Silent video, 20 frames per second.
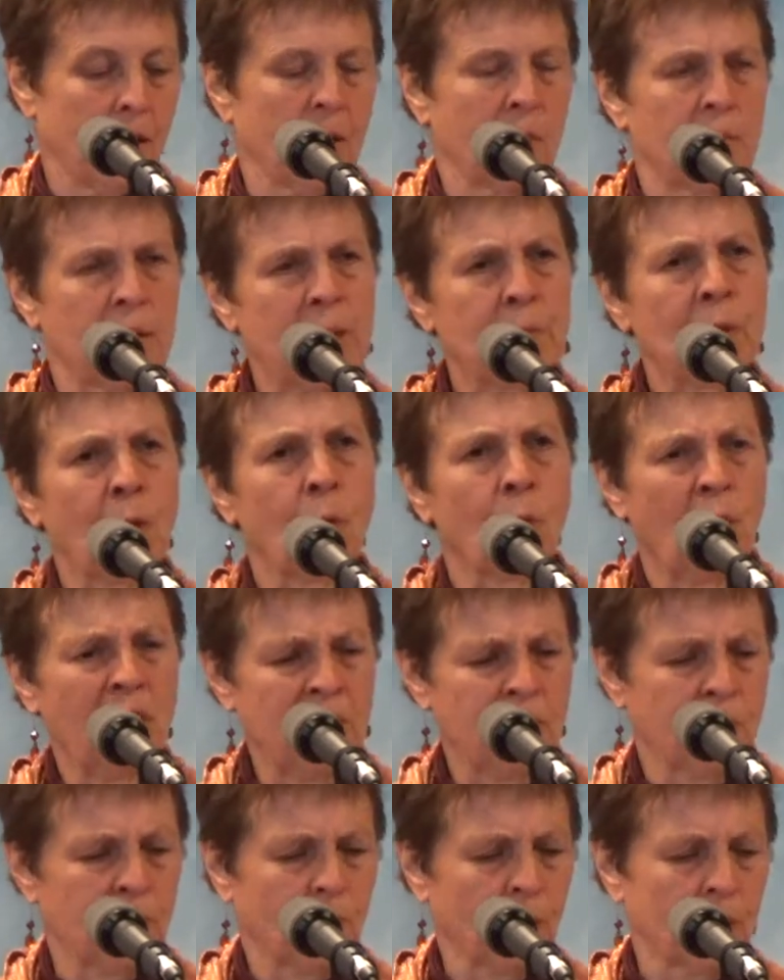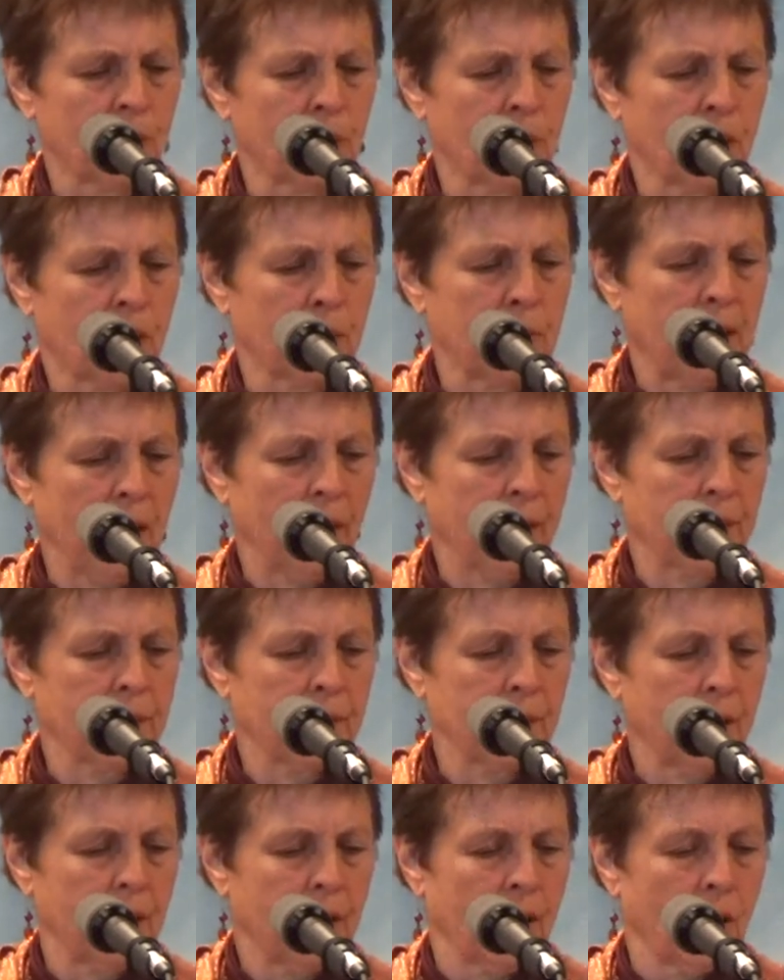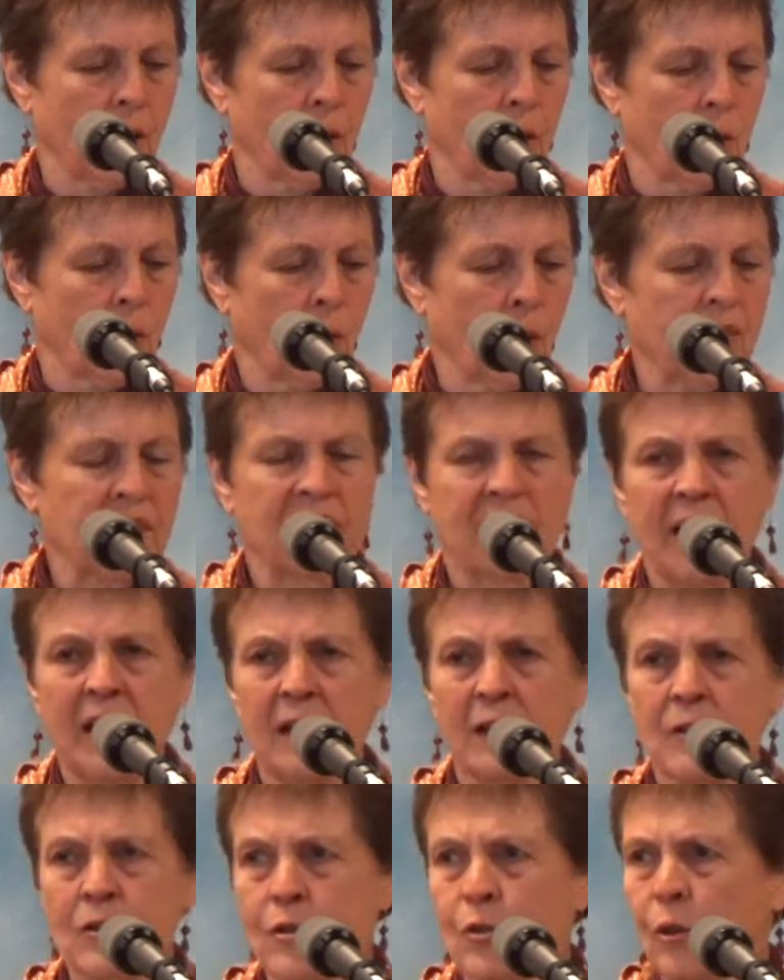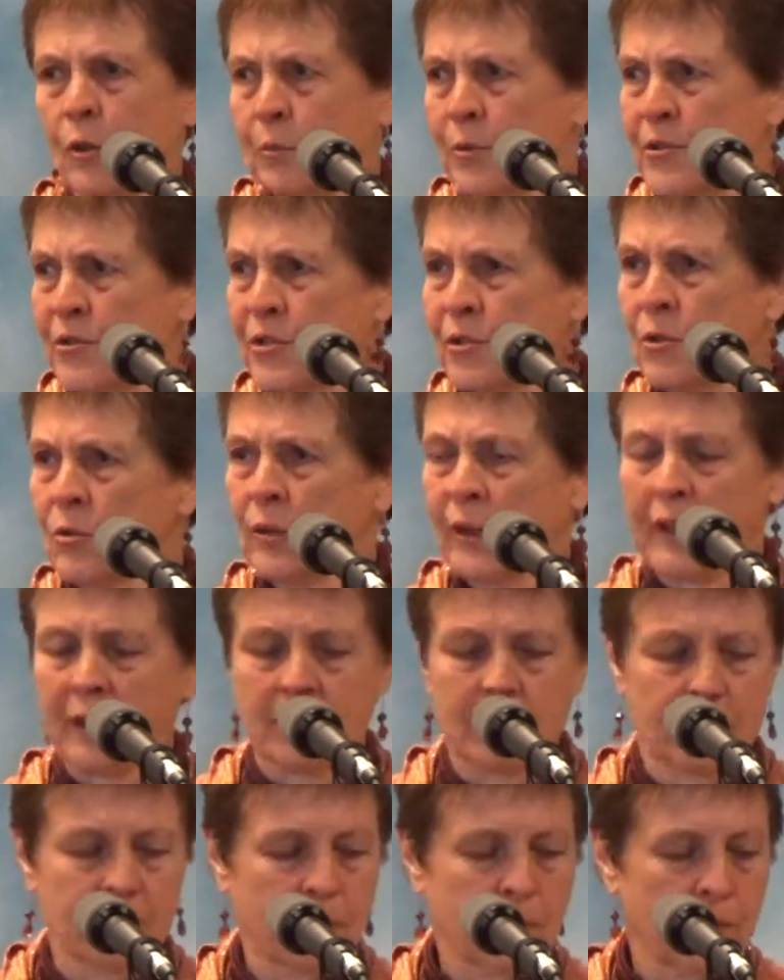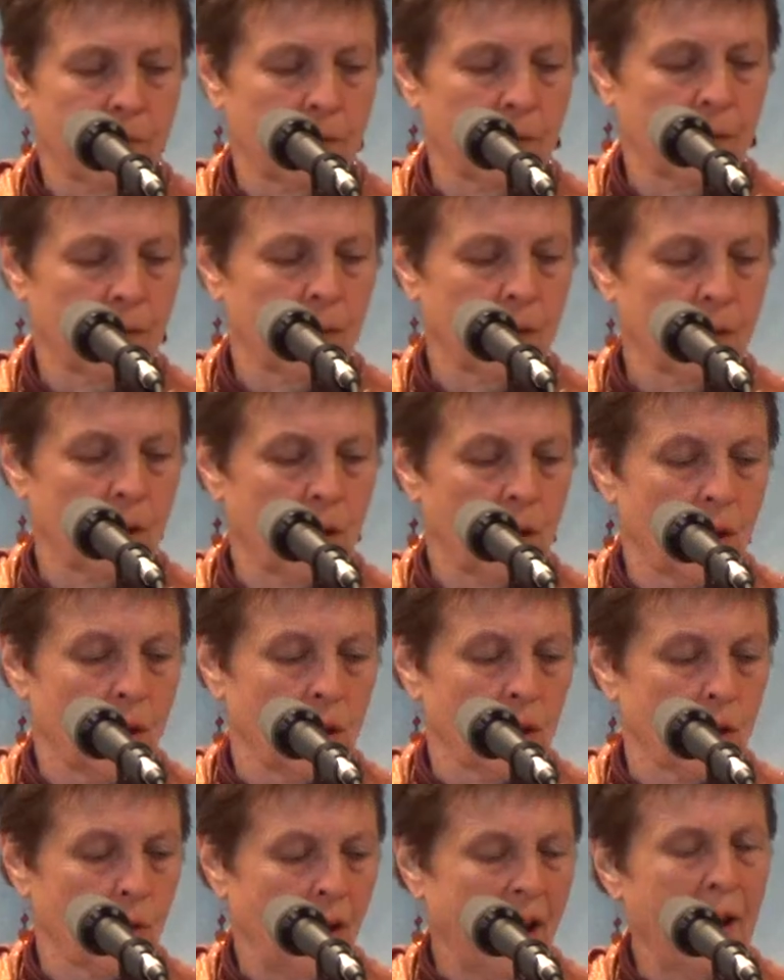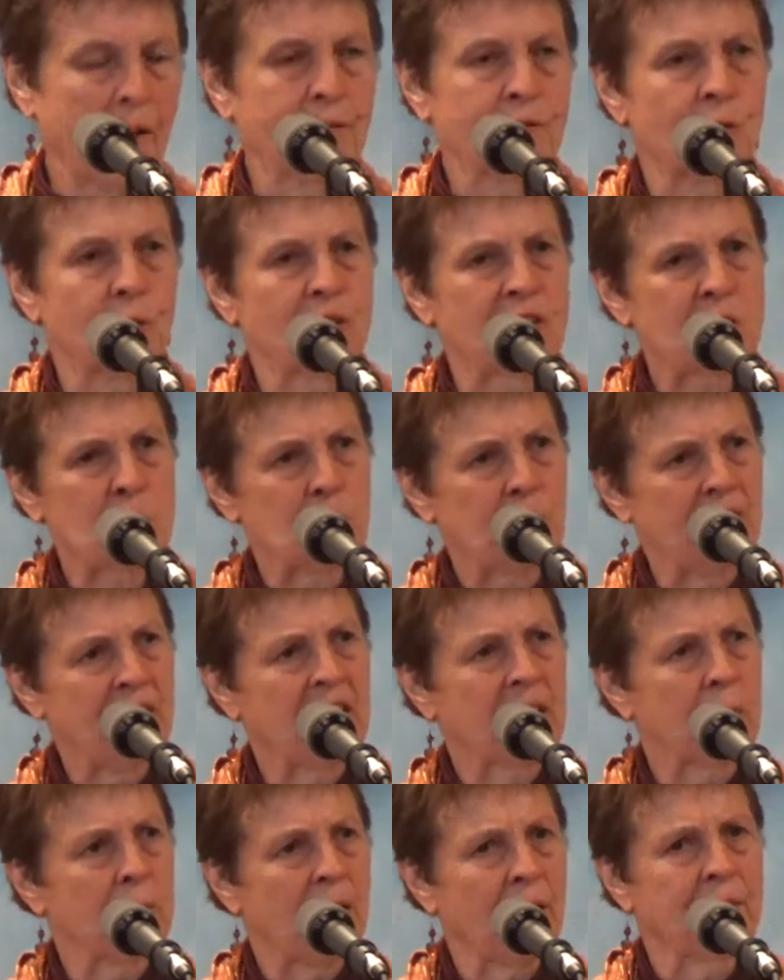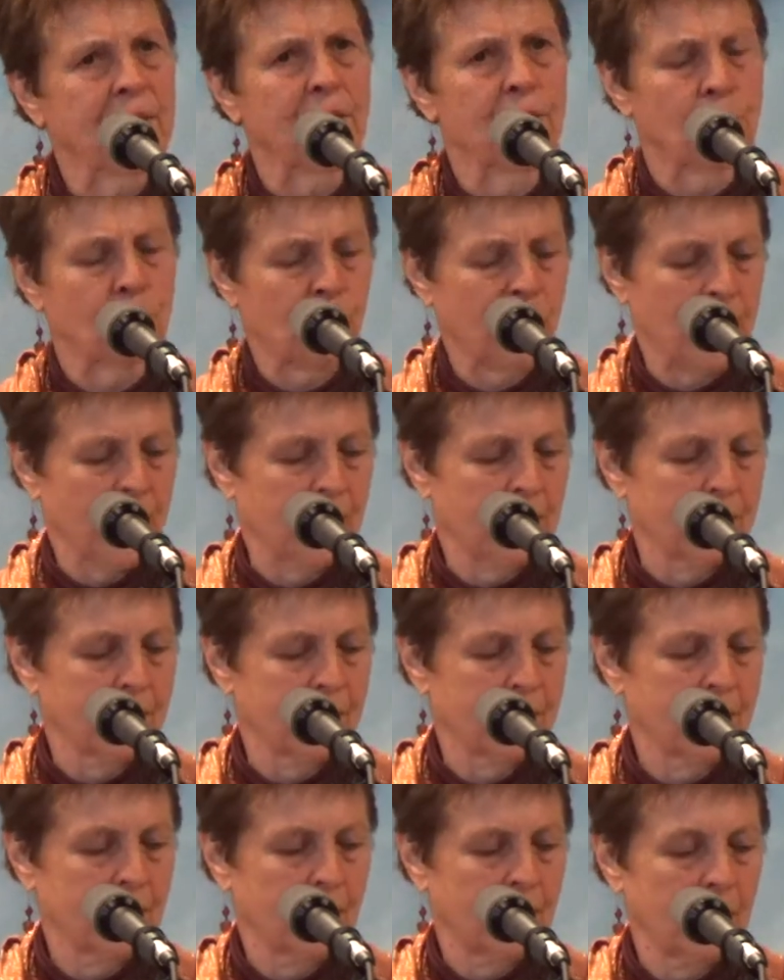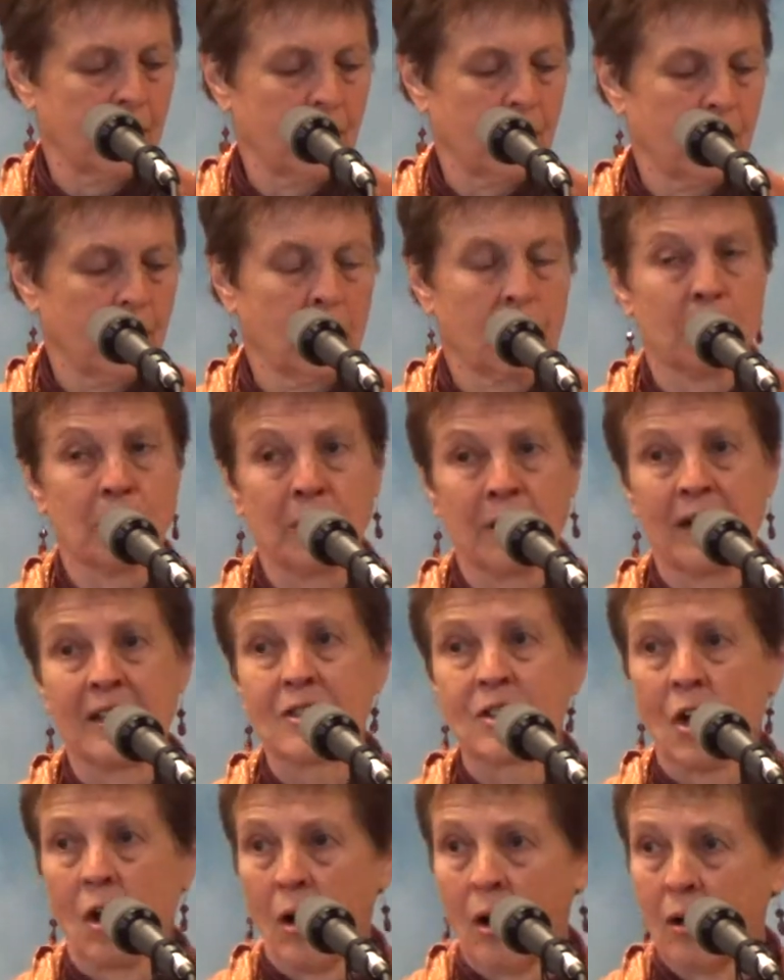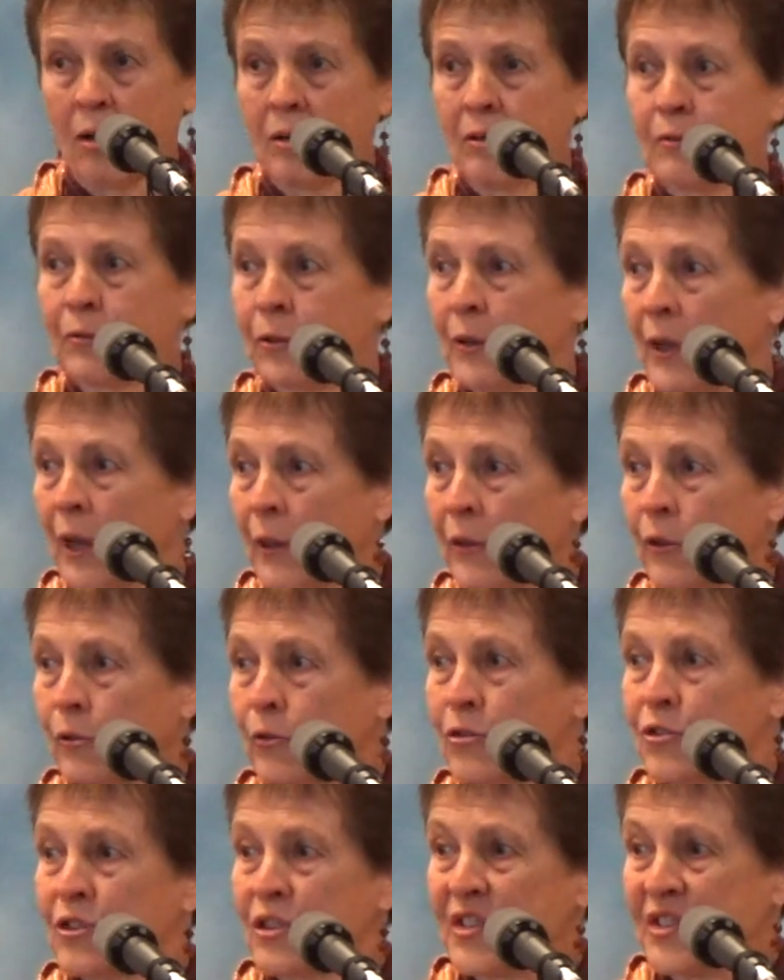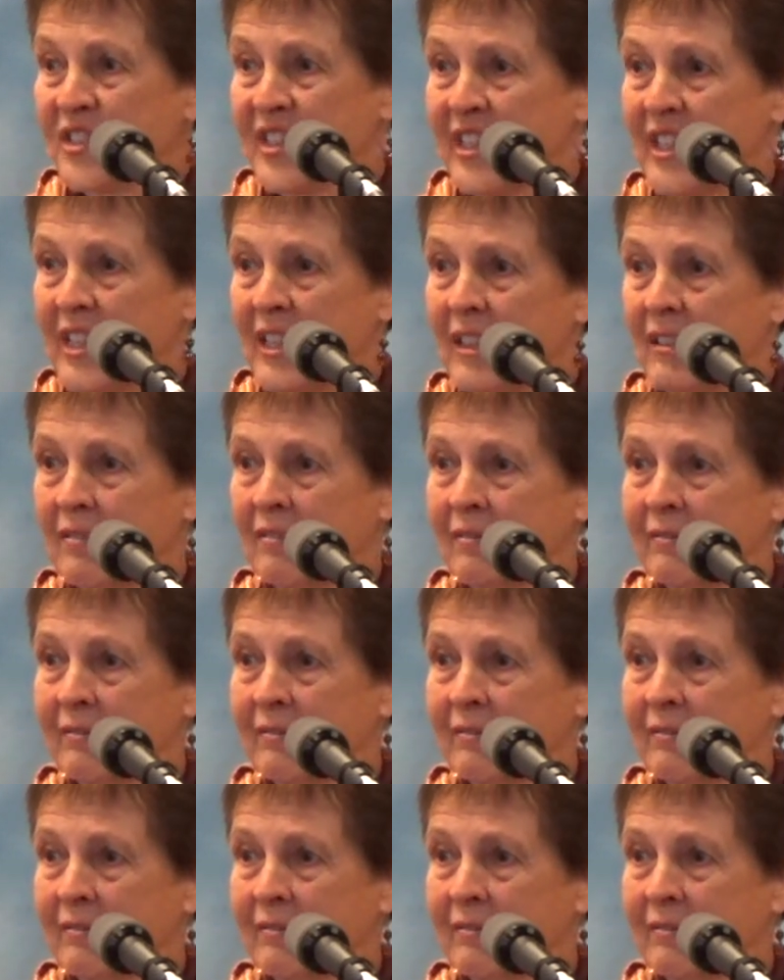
People wonder about what things you're pursuing. You have to explain about the thread, but it's hard for others to see.